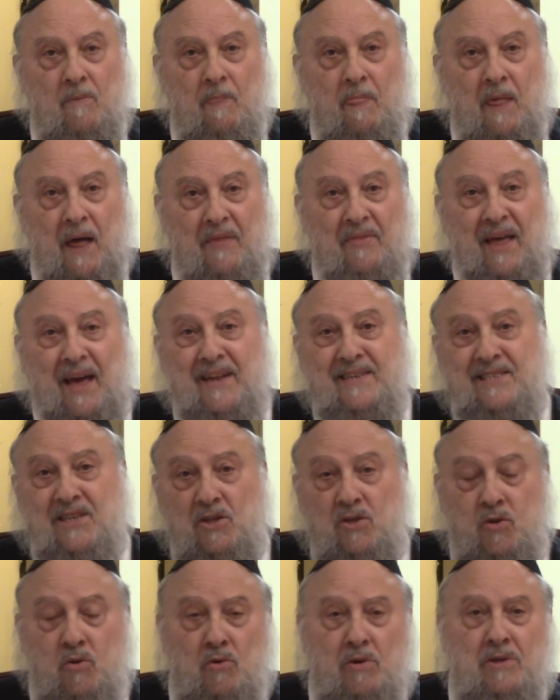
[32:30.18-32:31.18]
And that is
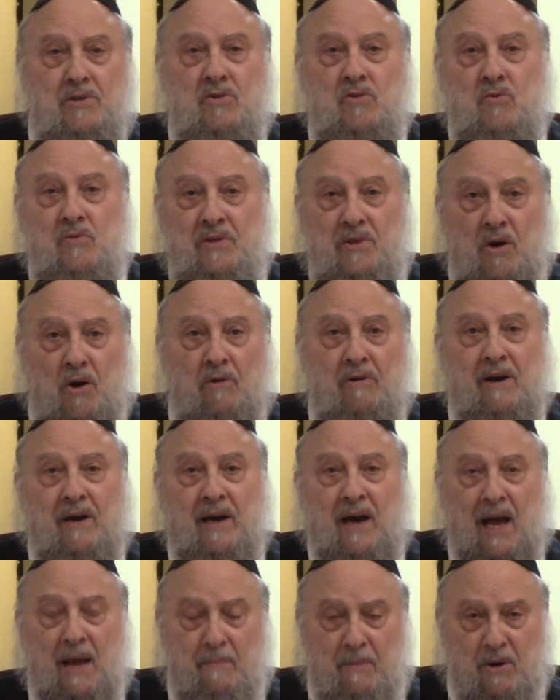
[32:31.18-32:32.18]
alluded to in the Orach
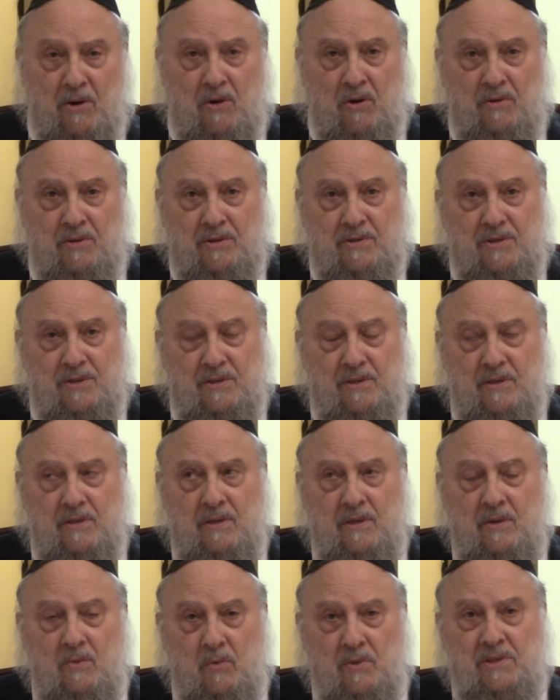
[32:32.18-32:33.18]
Chaim HaKodesh,
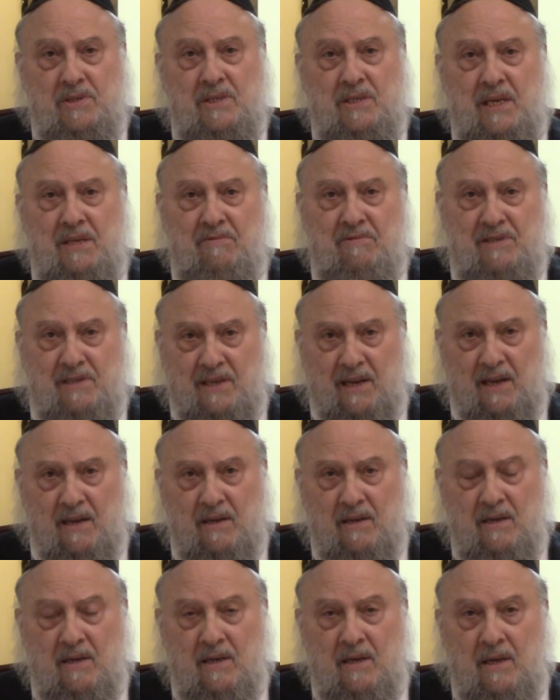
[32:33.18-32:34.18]
which is interesting.
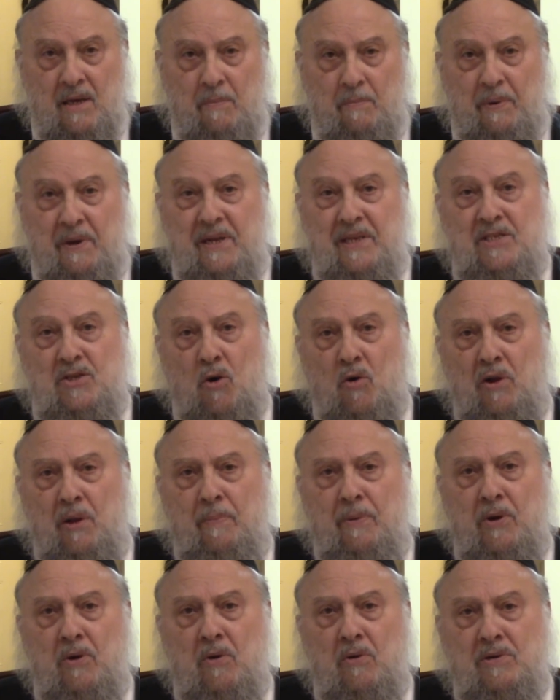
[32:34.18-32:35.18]
But it's only
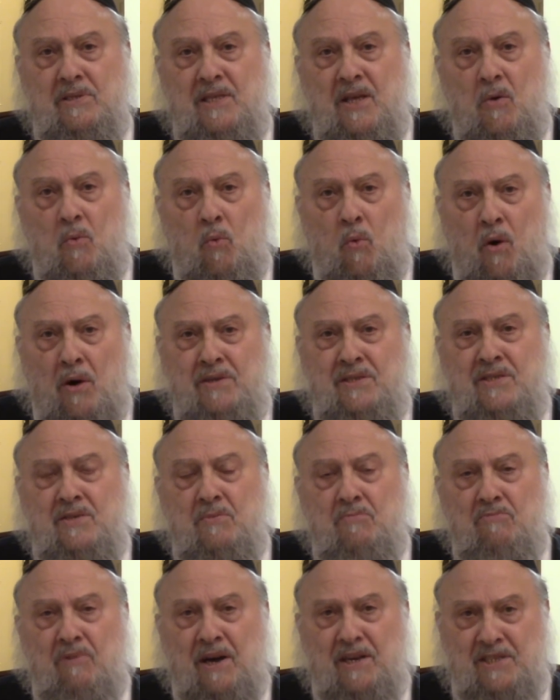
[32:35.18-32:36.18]
because there was
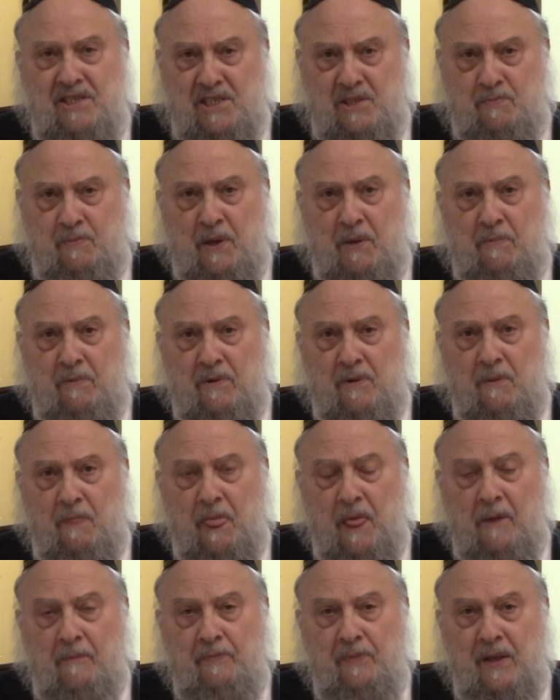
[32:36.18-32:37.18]
some righteous people
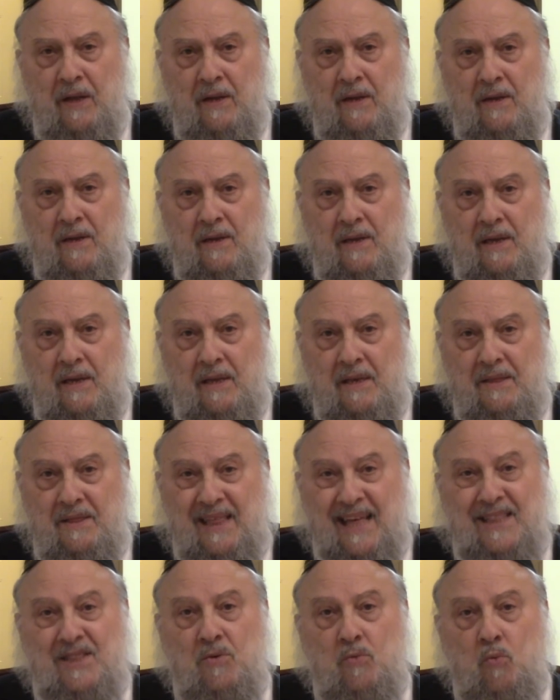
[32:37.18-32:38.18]

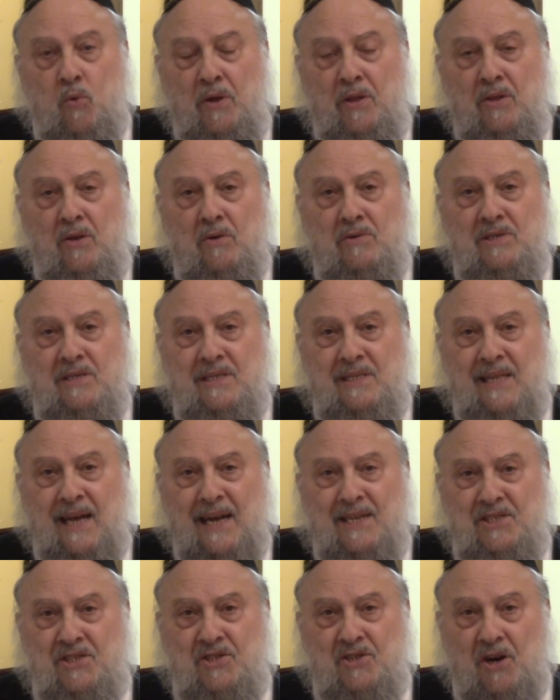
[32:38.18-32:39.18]
that the windows did
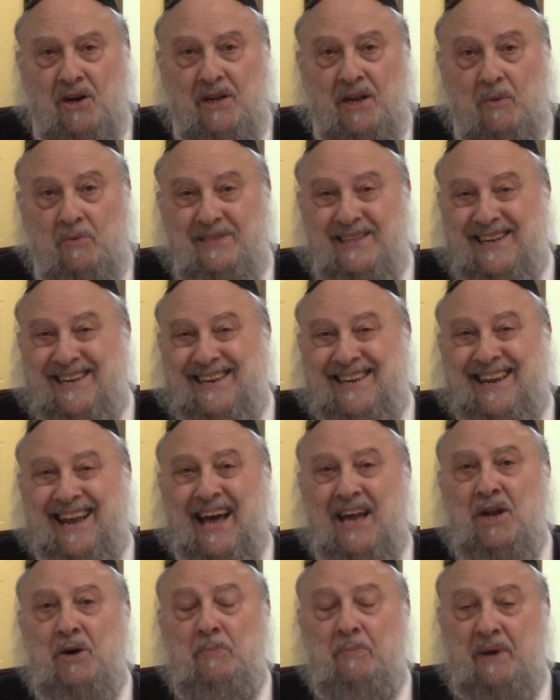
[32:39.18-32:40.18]
not shut. It was a
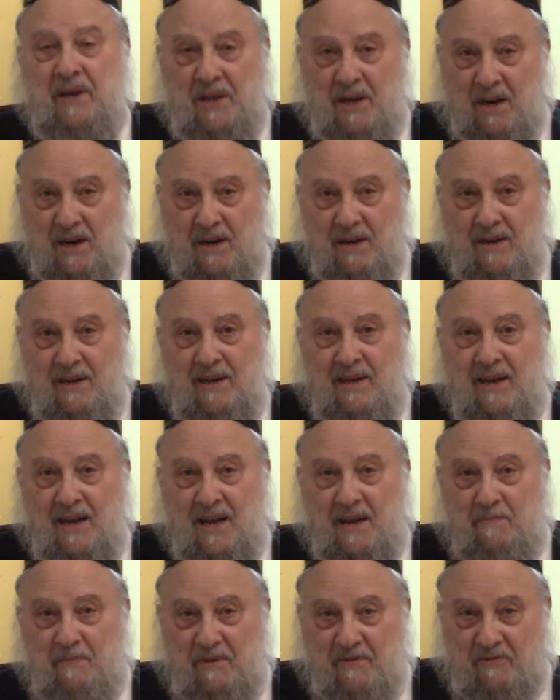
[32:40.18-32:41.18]

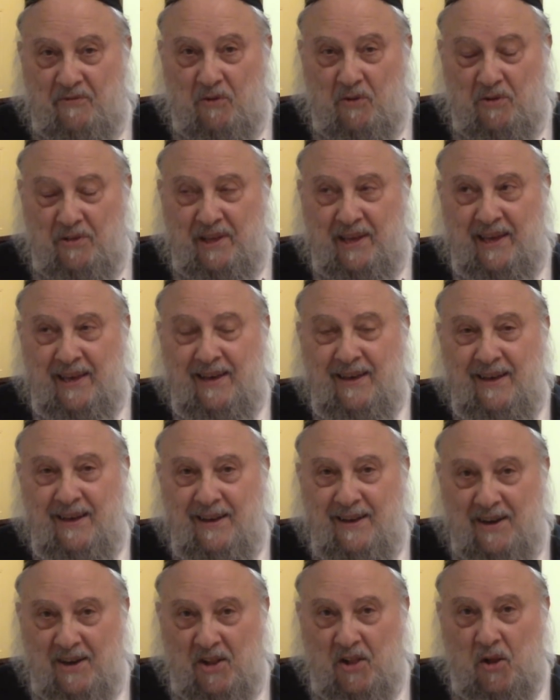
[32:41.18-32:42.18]
nanometer before the
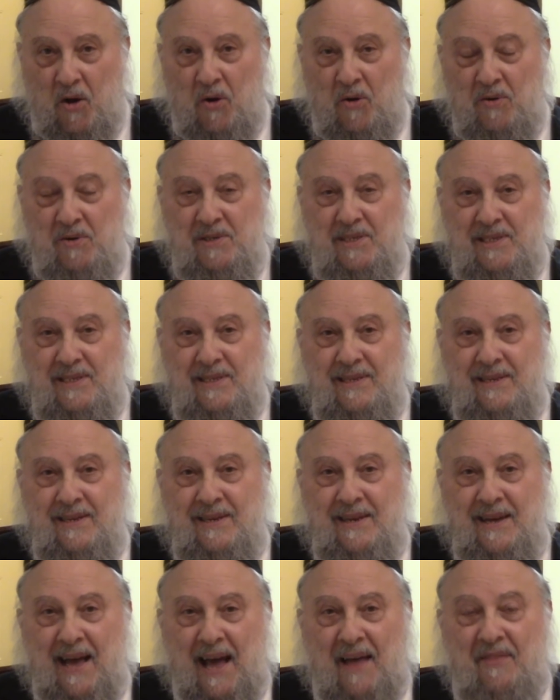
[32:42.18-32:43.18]
close,
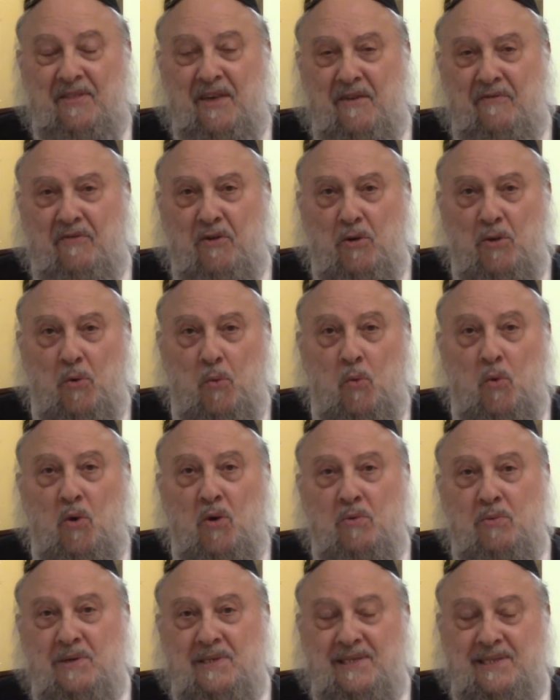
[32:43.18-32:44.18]
and therefore the
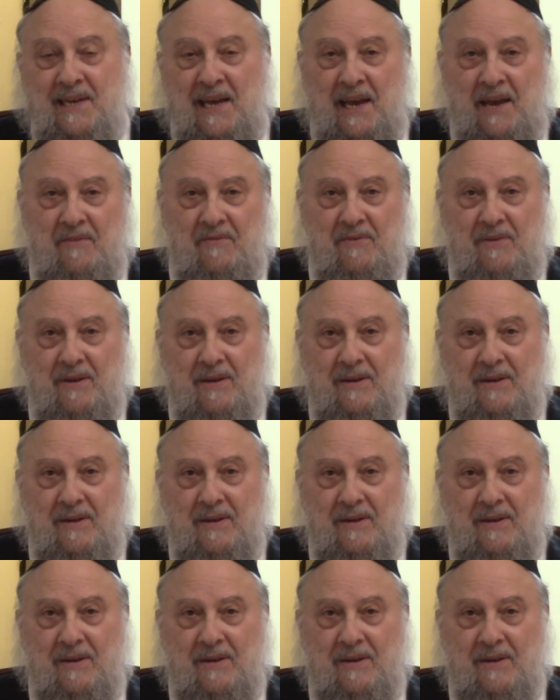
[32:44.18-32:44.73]
world was saved.